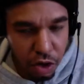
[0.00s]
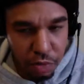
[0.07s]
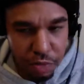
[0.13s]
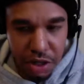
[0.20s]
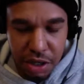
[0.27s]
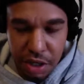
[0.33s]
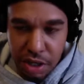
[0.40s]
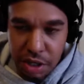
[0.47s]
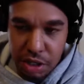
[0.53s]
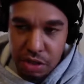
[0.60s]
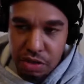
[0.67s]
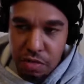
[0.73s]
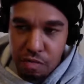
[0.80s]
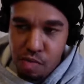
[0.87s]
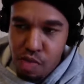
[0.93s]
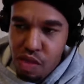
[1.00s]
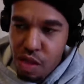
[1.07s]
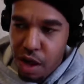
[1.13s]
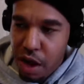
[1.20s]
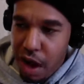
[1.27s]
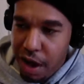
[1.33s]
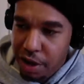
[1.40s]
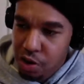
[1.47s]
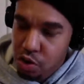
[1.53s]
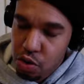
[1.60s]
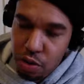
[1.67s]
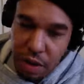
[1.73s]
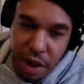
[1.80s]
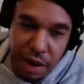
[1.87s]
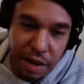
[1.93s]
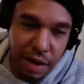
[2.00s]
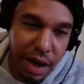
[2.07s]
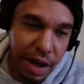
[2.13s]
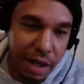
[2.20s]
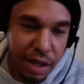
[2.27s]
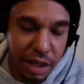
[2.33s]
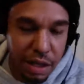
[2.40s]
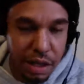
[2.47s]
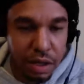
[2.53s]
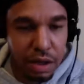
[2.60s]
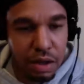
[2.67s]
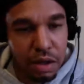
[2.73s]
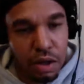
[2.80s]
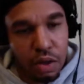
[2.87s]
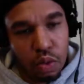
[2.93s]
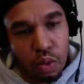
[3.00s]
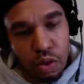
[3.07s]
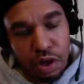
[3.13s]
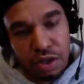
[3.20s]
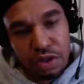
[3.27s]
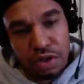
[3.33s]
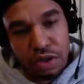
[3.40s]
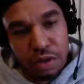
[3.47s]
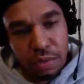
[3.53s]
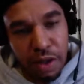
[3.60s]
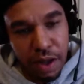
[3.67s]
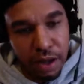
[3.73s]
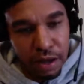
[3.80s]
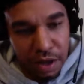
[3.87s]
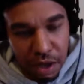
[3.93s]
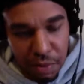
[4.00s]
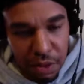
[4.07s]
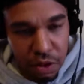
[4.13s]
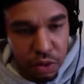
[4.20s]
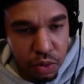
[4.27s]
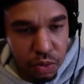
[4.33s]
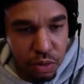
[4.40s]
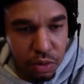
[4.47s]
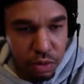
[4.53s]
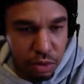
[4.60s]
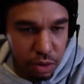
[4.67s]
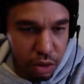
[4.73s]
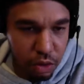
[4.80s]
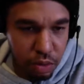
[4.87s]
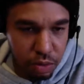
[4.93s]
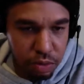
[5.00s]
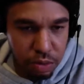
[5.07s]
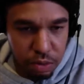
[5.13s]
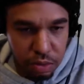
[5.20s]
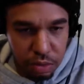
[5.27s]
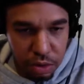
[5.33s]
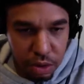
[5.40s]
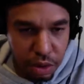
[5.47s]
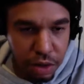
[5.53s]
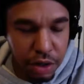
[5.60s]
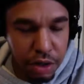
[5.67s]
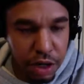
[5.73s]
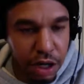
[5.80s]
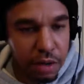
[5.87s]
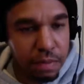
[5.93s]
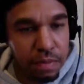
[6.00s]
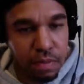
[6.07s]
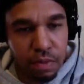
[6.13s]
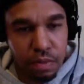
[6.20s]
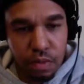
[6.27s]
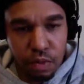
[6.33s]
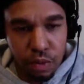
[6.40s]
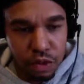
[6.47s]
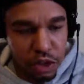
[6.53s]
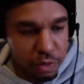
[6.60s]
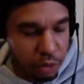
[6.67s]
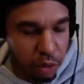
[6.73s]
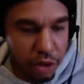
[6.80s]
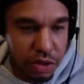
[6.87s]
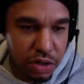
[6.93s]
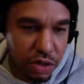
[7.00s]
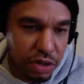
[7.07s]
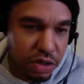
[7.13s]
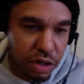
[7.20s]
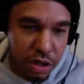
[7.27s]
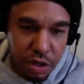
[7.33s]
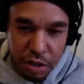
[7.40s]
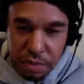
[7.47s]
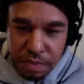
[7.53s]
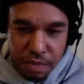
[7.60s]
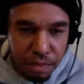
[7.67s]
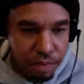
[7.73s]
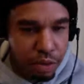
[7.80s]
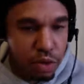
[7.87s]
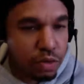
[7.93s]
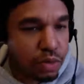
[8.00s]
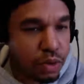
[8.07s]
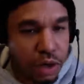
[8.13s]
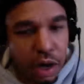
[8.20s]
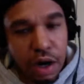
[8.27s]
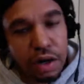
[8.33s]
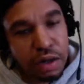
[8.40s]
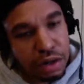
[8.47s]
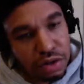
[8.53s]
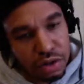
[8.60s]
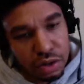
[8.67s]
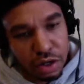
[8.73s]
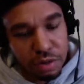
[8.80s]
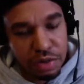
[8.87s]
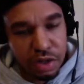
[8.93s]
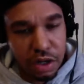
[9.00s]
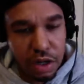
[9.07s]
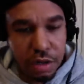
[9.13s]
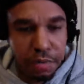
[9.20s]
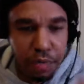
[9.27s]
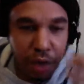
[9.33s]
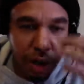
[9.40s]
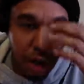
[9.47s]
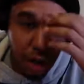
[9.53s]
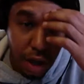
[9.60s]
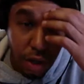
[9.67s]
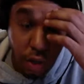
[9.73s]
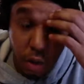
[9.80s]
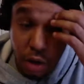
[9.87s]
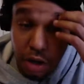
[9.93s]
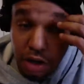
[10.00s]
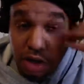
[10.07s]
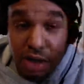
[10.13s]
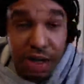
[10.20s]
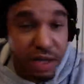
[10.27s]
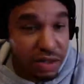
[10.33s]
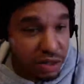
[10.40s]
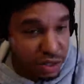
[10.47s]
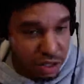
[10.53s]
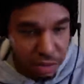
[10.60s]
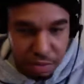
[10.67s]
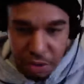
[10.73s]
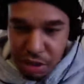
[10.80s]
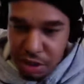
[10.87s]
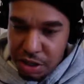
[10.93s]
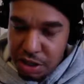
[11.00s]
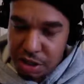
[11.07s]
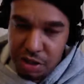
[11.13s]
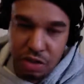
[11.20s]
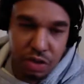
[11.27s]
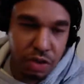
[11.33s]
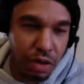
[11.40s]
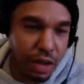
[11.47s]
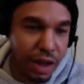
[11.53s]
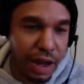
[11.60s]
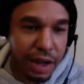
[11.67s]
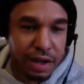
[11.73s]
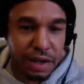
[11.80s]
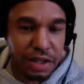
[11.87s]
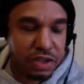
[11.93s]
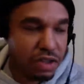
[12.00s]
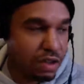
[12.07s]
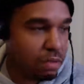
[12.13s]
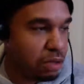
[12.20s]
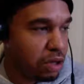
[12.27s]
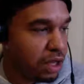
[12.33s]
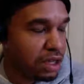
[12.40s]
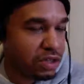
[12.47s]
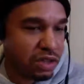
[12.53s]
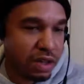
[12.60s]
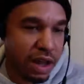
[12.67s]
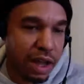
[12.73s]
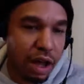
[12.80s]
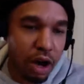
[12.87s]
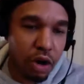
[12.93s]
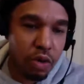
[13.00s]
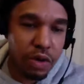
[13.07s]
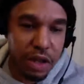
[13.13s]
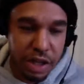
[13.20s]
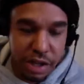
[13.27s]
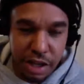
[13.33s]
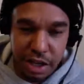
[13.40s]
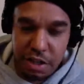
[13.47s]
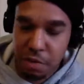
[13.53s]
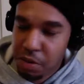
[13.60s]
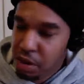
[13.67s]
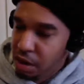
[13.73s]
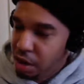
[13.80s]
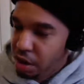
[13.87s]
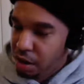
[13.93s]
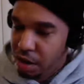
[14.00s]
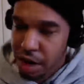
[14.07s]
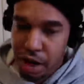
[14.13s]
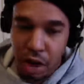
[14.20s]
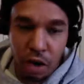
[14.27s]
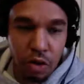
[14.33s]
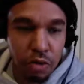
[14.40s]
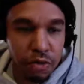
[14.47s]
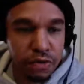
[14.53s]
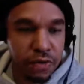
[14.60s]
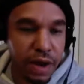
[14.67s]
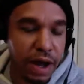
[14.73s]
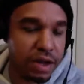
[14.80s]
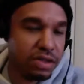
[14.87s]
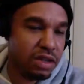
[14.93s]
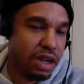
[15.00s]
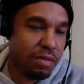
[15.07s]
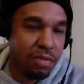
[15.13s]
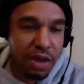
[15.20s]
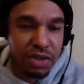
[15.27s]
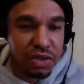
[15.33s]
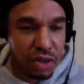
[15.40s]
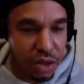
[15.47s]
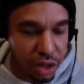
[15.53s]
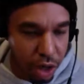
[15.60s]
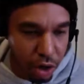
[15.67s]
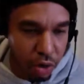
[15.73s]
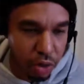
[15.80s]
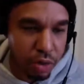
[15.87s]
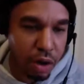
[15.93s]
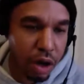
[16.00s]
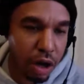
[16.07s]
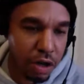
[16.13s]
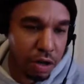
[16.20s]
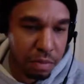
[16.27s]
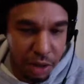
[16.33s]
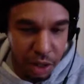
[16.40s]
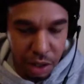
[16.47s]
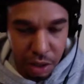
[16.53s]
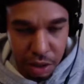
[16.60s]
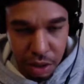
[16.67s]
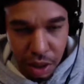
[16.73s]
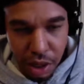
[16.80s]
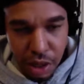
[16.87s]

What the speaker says: Because I knew that Nike, once the pandemic, you know, cleared up with sports, is gonna boom regardless. You know what I'm saying? Or Disney, because they got Disney Plus and they own ESPN and they own Fox and they basically own all the media.